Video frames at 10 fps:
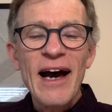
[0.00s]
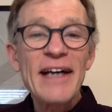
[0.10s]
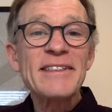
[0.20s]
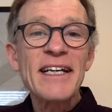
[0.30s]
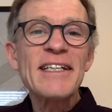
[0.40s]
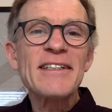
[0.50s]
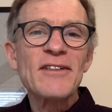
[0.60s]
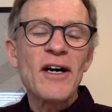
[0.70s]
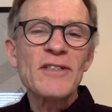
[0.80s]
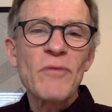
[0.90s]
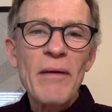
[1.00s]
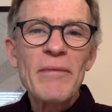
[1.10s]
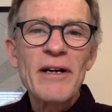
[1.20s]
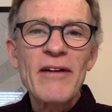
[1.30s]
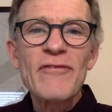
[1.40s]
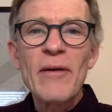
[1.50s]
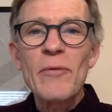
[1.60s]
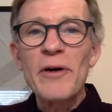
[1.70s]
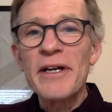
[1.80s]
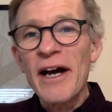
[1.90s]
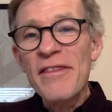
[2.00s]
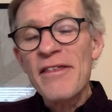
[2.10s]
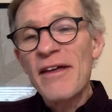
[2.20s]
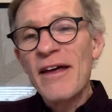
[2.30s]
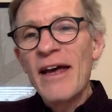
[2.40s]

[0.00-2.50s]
I attended the launch webinar February 9th